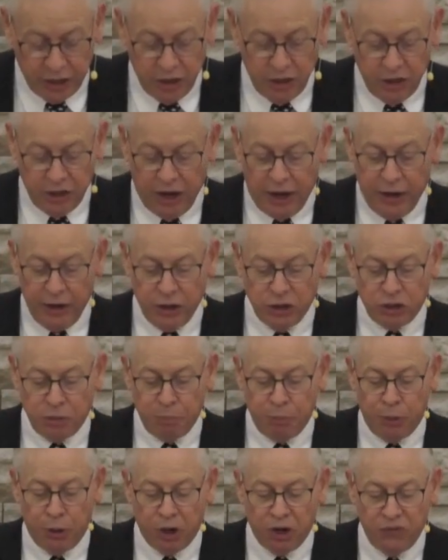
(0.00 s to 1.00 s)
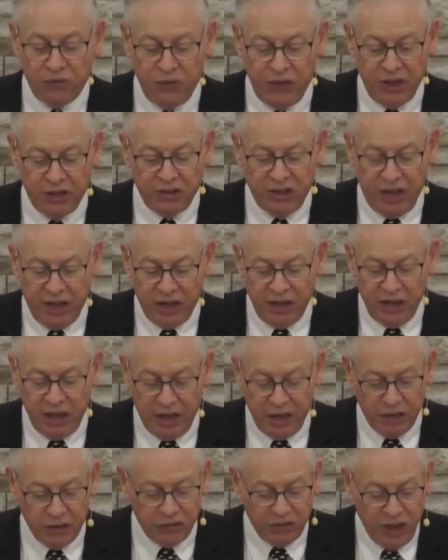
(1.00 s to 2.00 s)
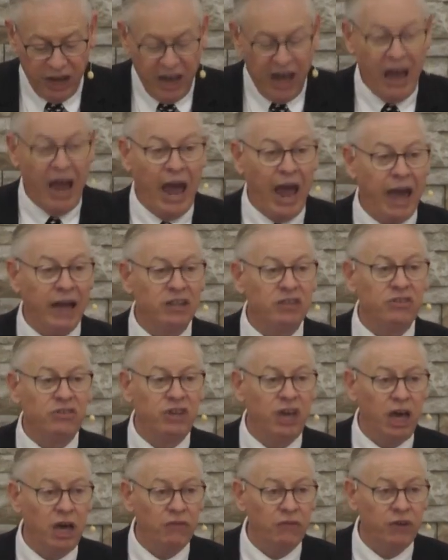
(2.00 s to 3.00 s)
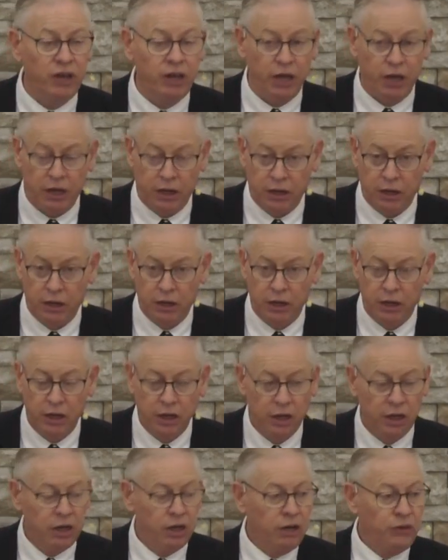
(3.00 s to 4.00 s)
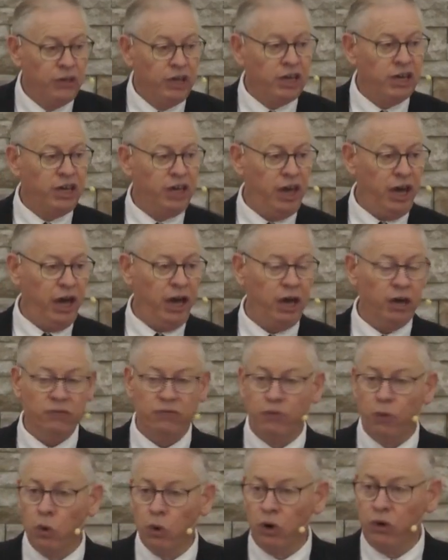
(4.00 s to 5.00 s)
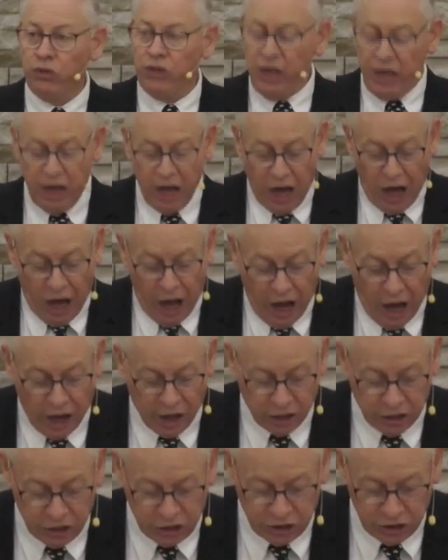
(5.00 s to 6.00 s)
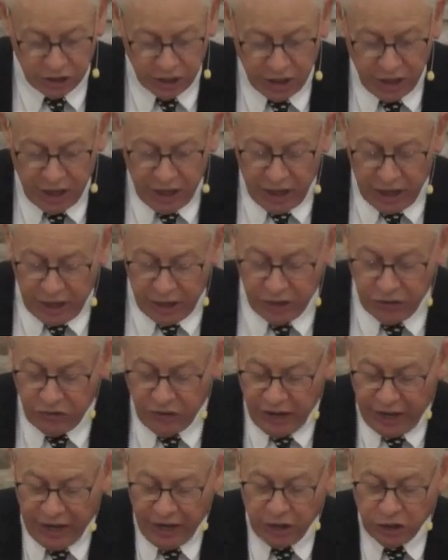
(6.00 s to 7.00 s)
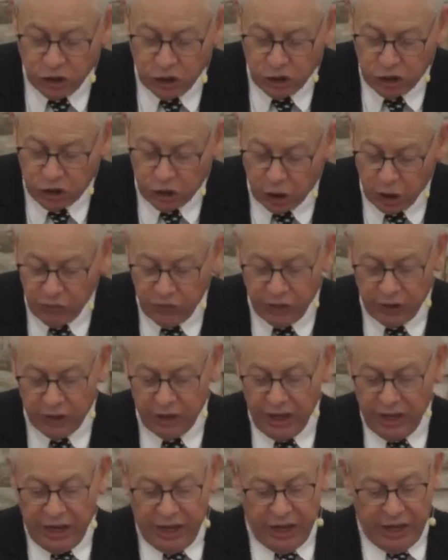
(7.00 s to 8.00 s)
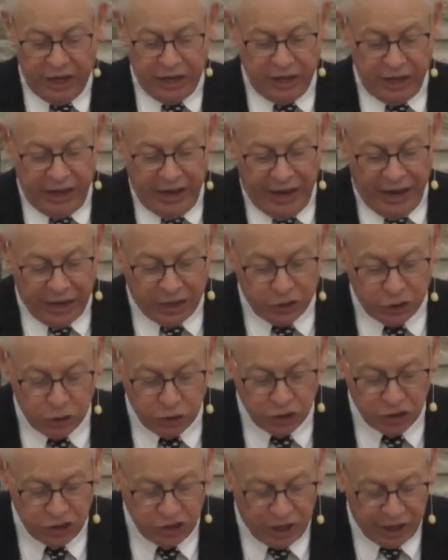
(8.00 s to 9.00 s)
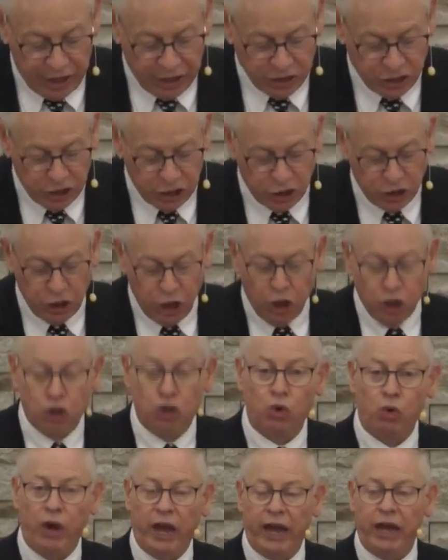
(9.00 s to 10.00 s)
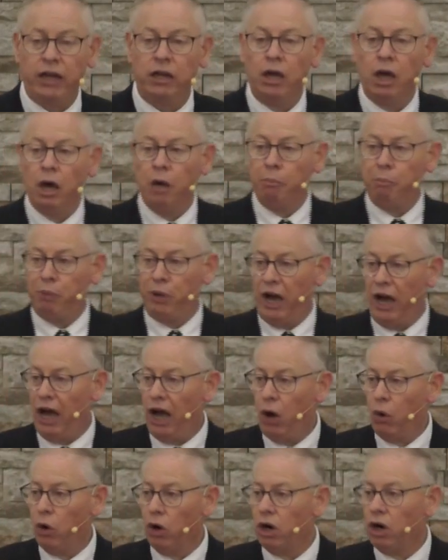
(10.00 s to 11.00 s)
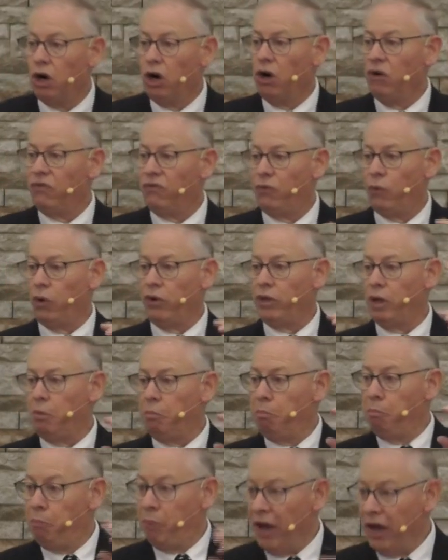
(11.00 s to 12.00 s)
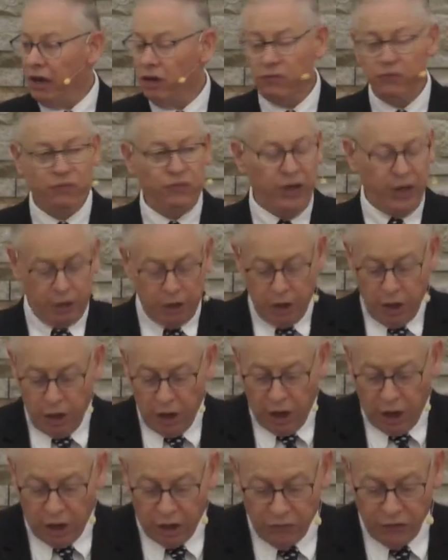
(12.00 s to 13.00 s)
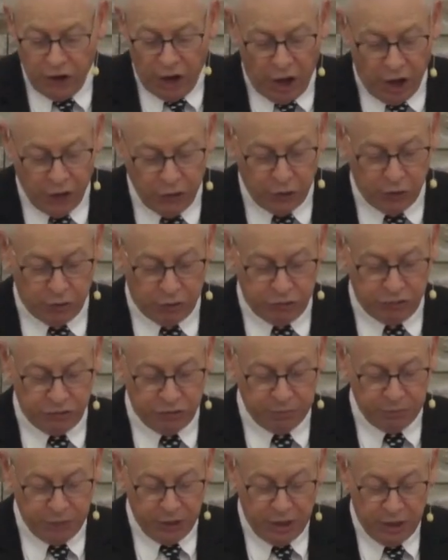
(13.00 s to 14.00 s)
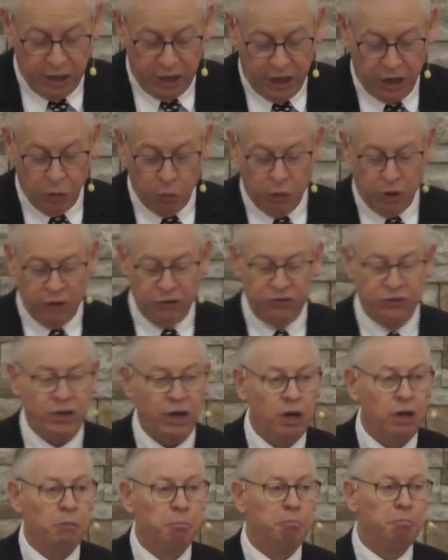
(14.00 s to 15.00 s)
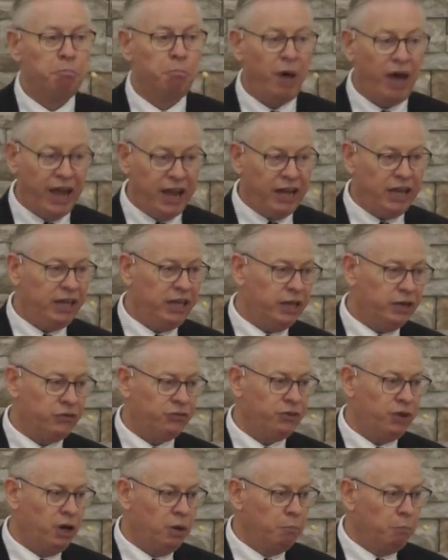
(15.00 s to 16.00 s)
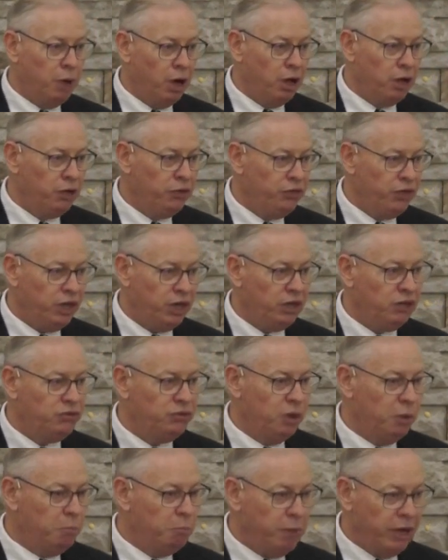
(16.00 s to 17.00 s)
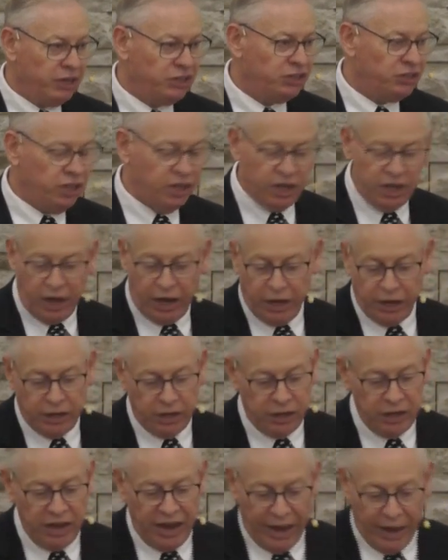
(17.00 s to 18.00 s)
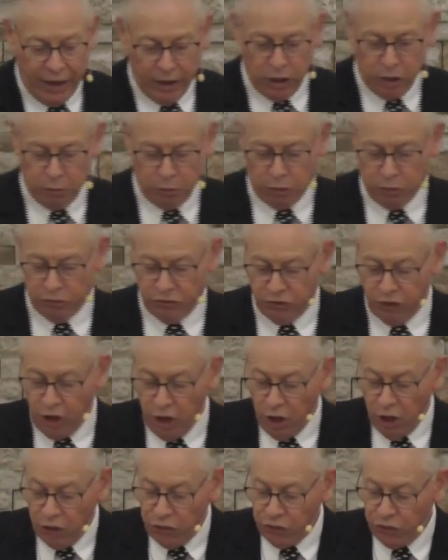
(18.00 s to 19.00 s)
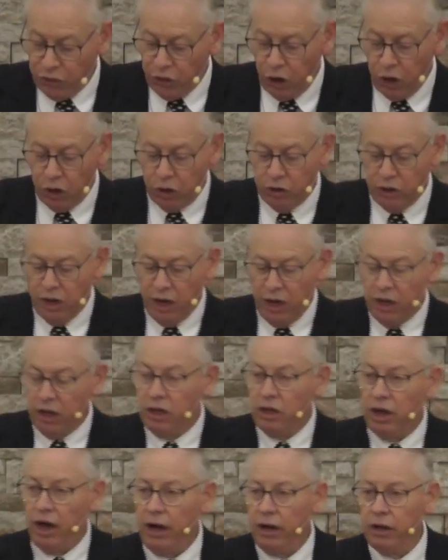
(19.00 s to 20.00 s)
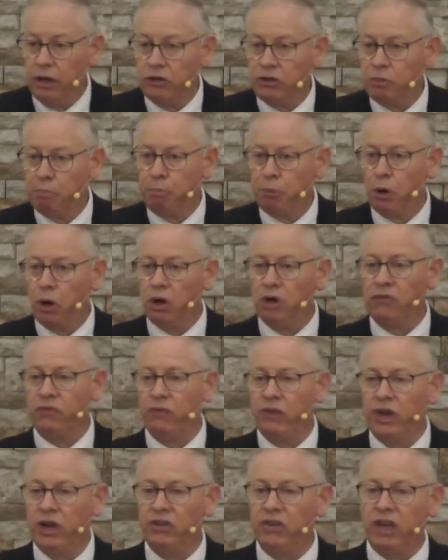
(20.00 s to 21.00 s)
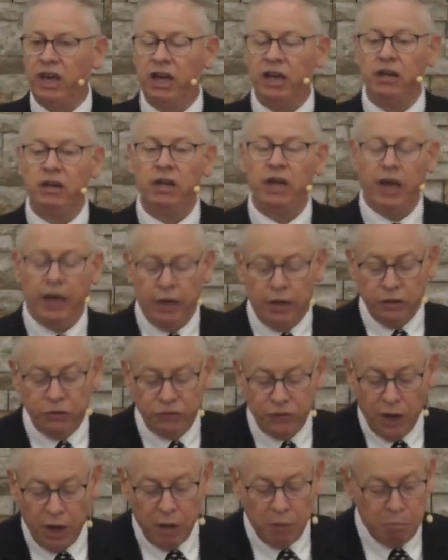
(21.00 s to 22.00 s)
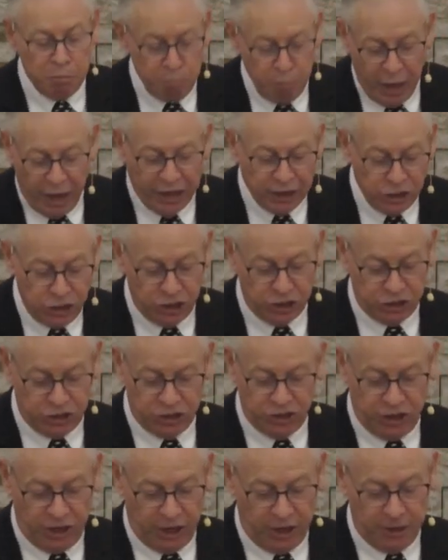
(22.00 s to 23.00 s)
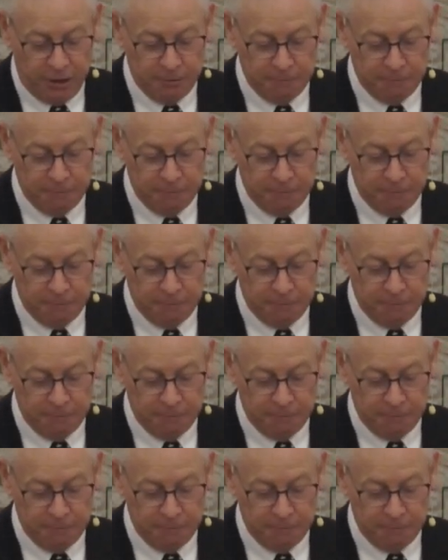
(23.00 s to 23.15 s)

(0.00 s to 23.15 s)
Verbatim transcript: God is perfect in his activity. The calf or the ox is a servant, it exercises great power for the benefit of others. It was the mightiest among the domesticated animals. Third, God is perfect in his majesty.